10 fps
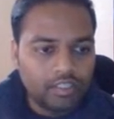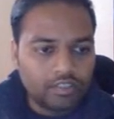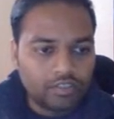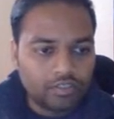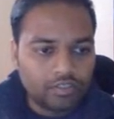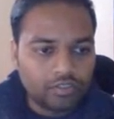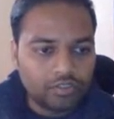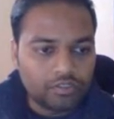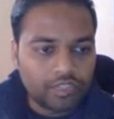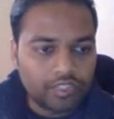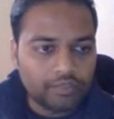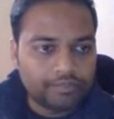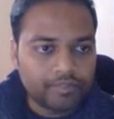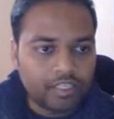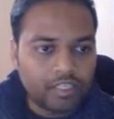So right
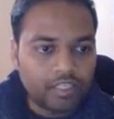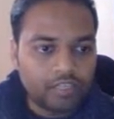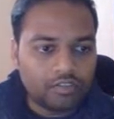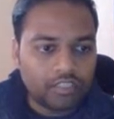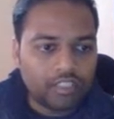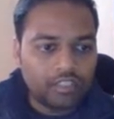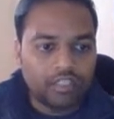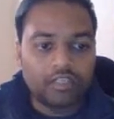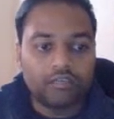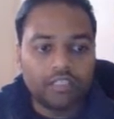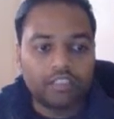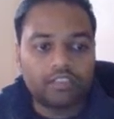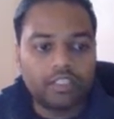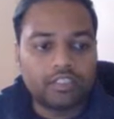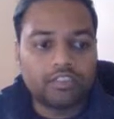now, again, I have
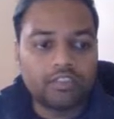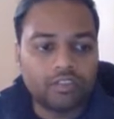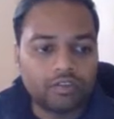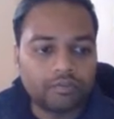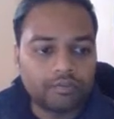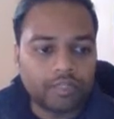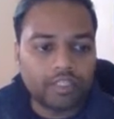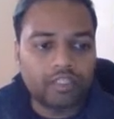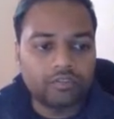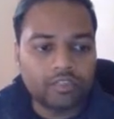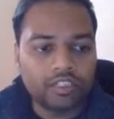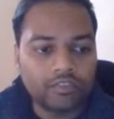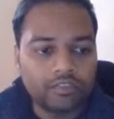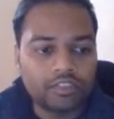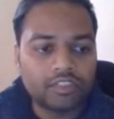added another plugin over
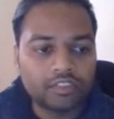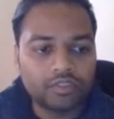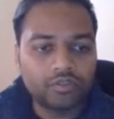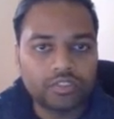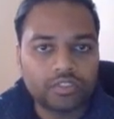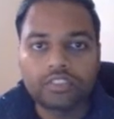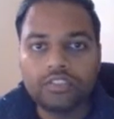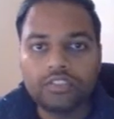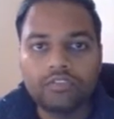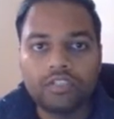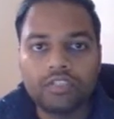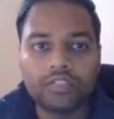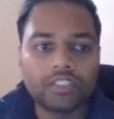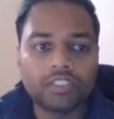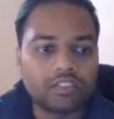here, which is used SEO. I
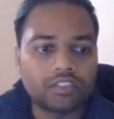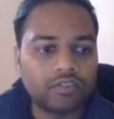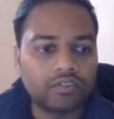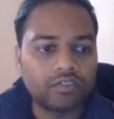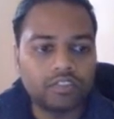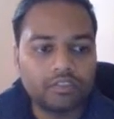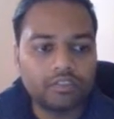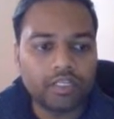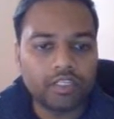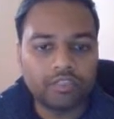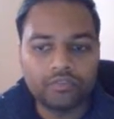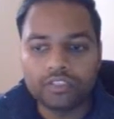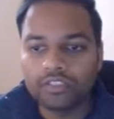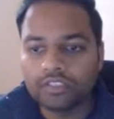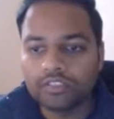mean, this is a good plugin,
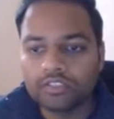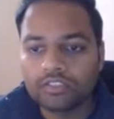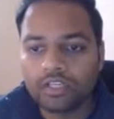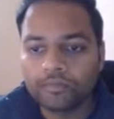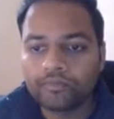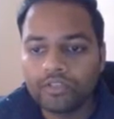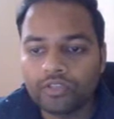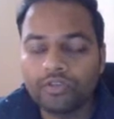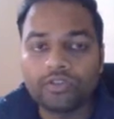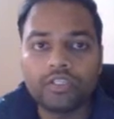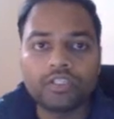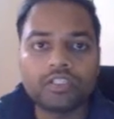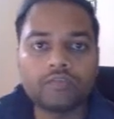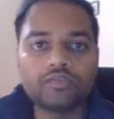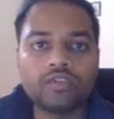which is good in
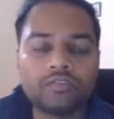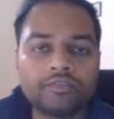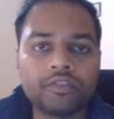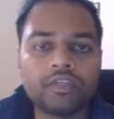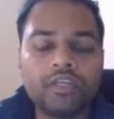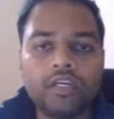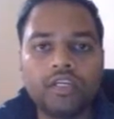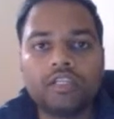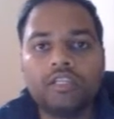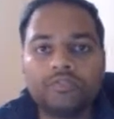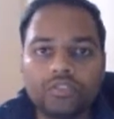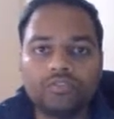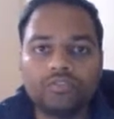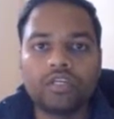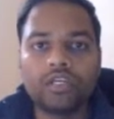terms of it gives
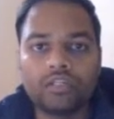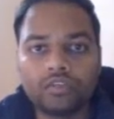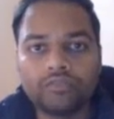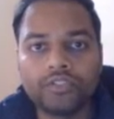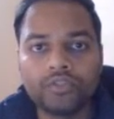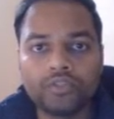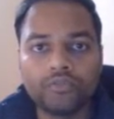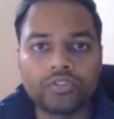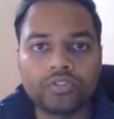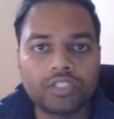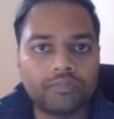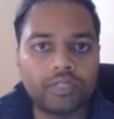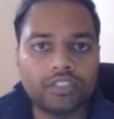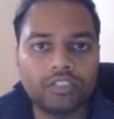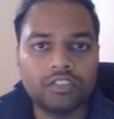you the health of your post and
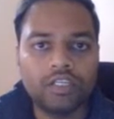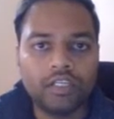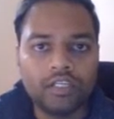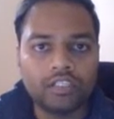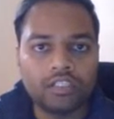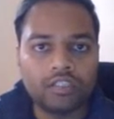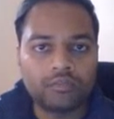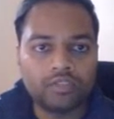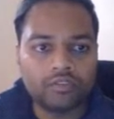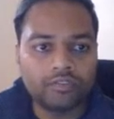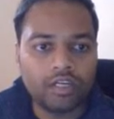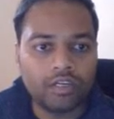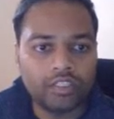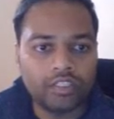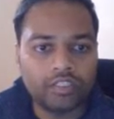pages in terms of how
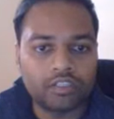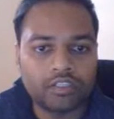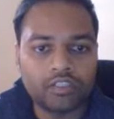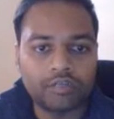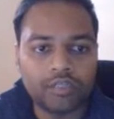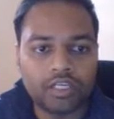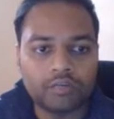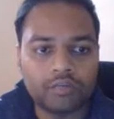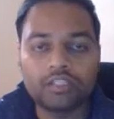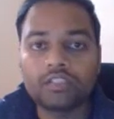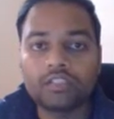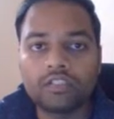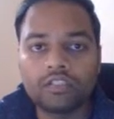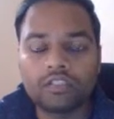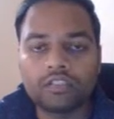they are coming up in
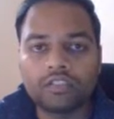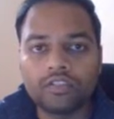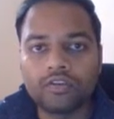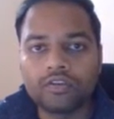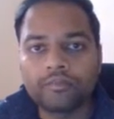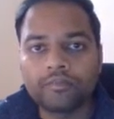your